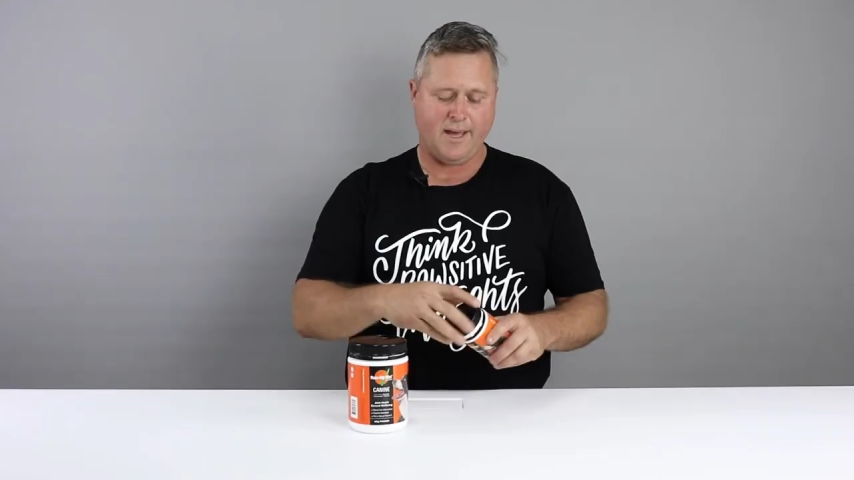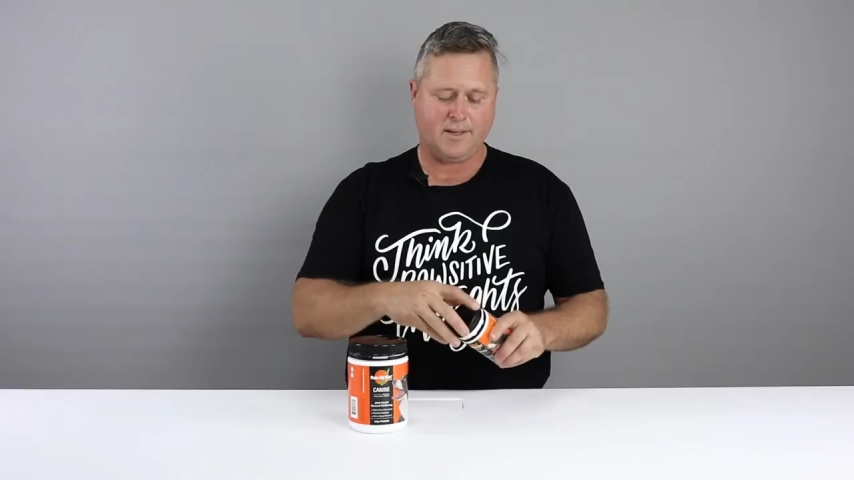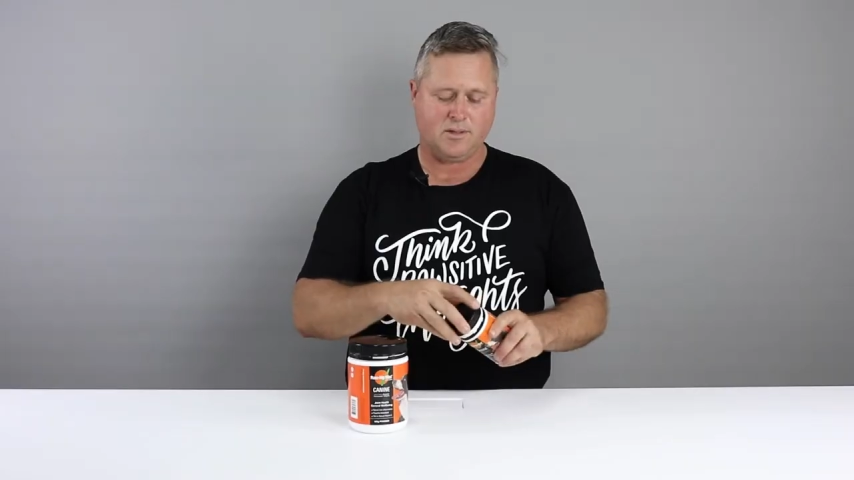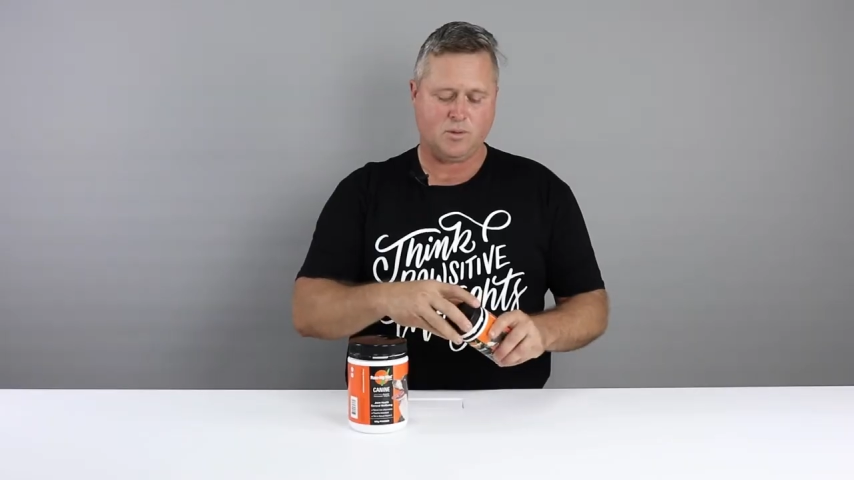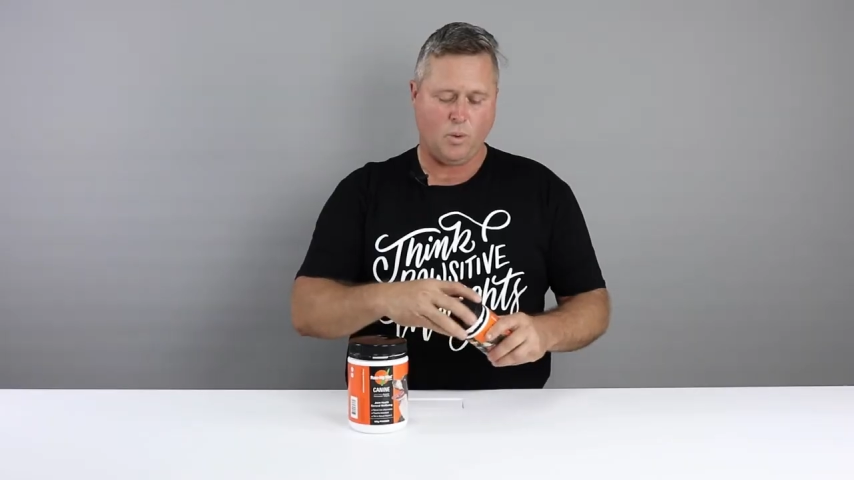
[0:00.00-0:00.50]

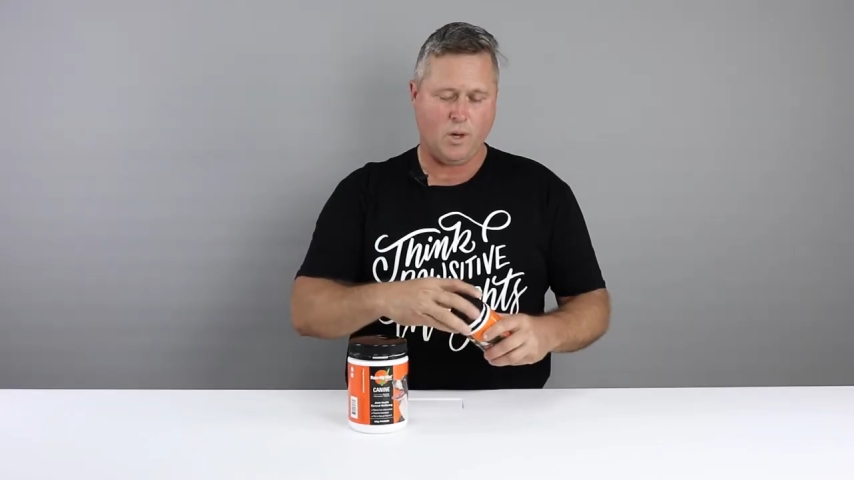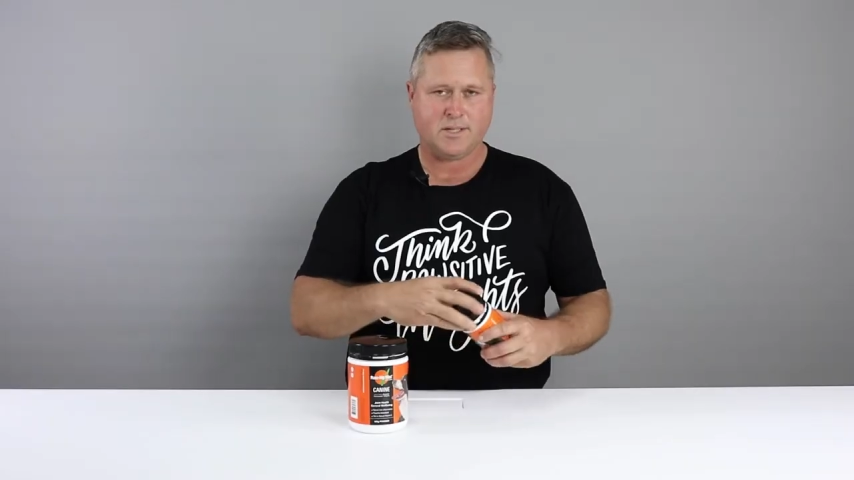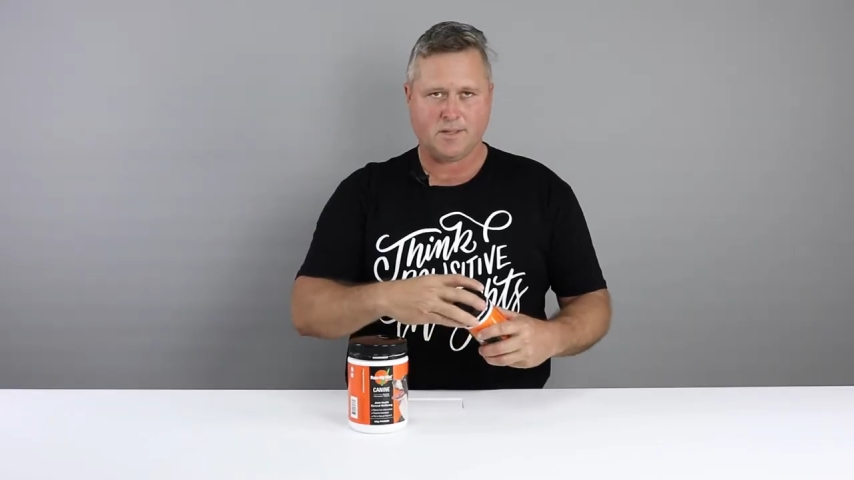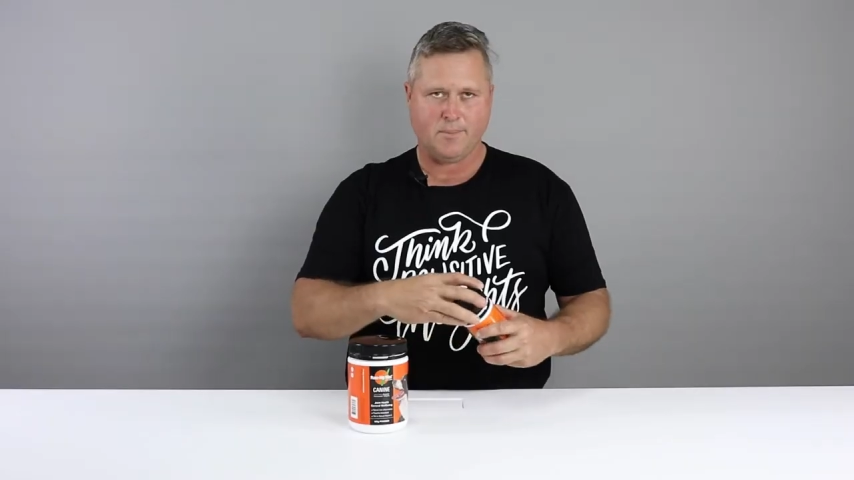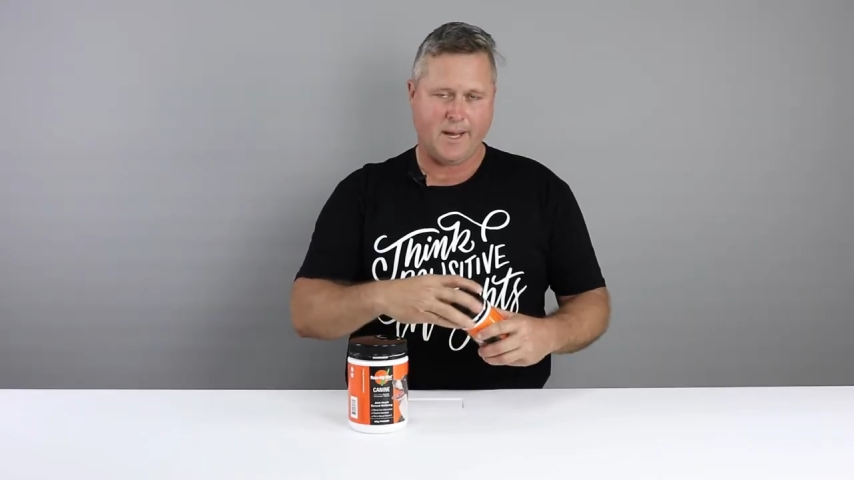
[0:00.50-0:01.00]
at
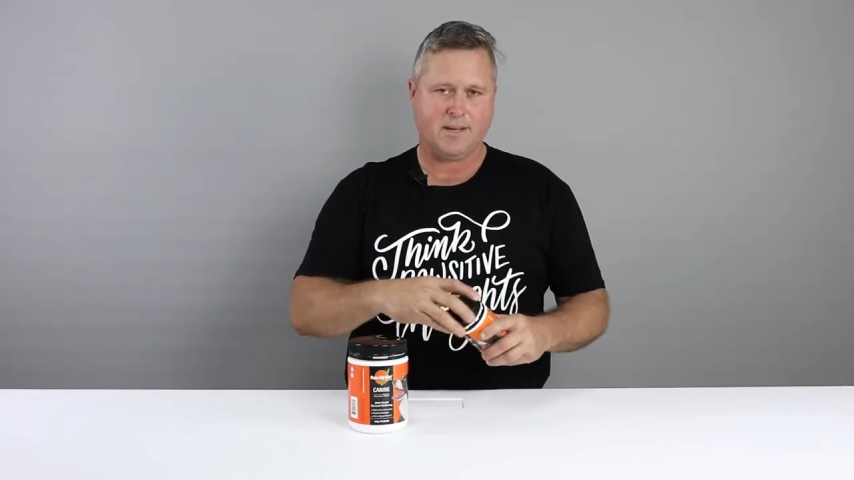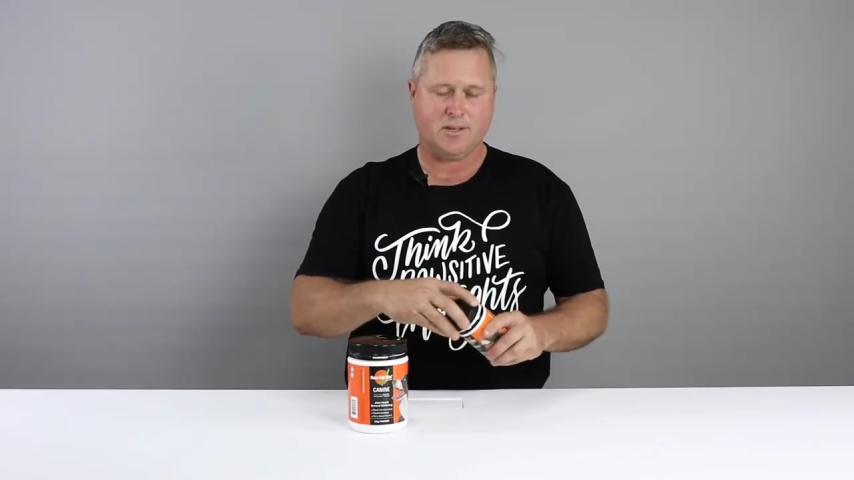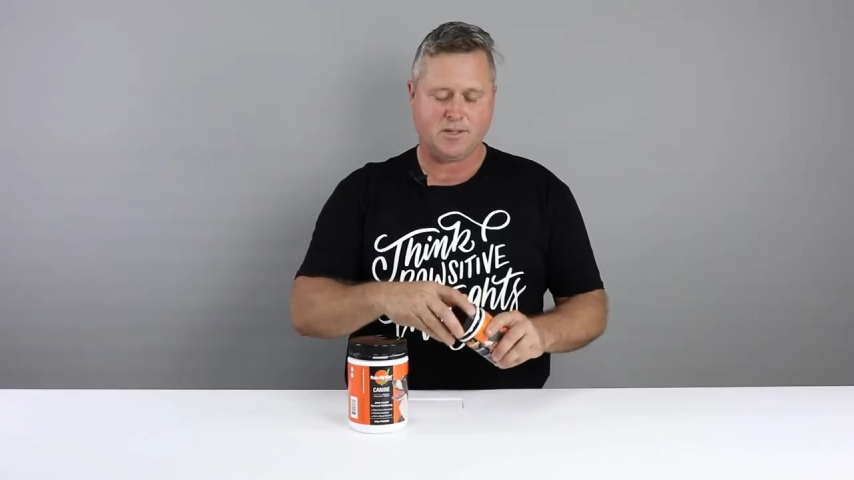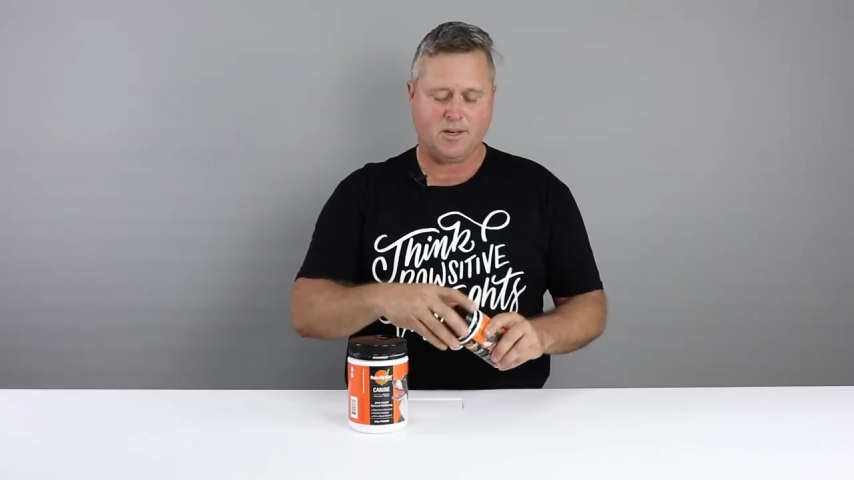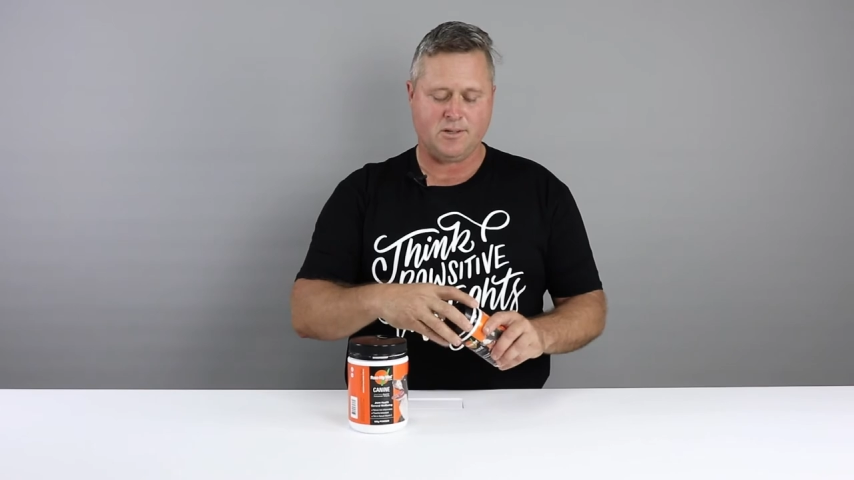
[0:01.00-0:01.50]
twice the
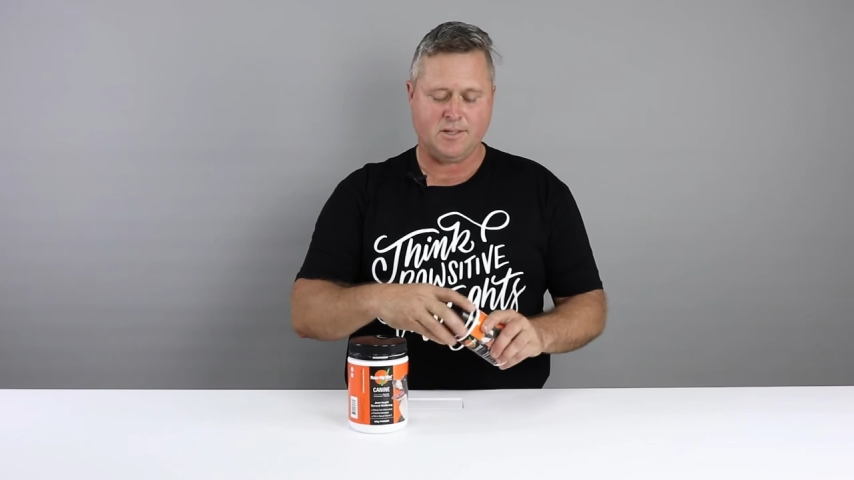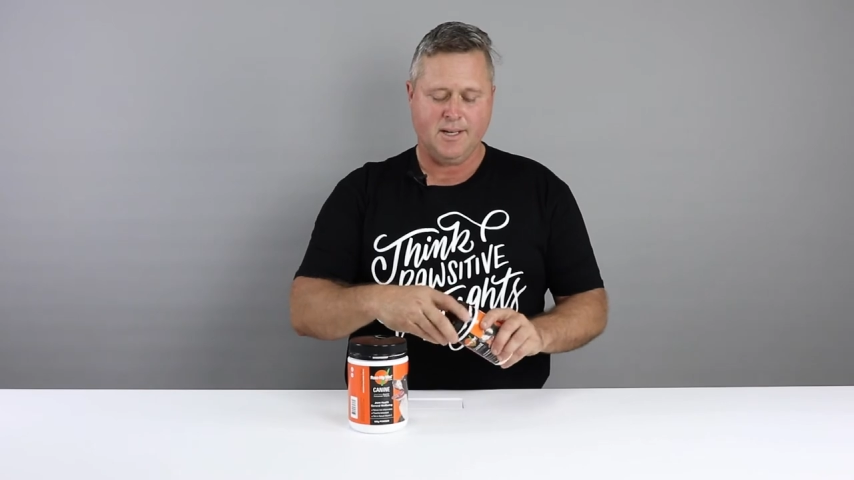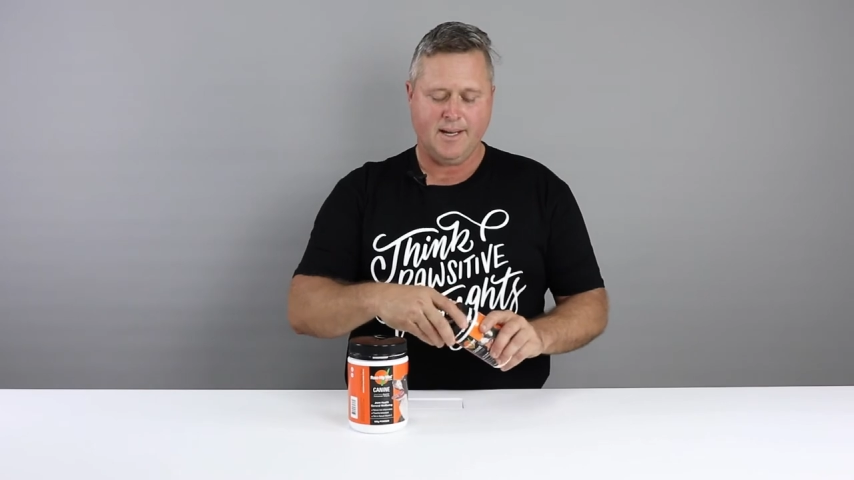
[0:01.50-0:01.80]
maintenance dose.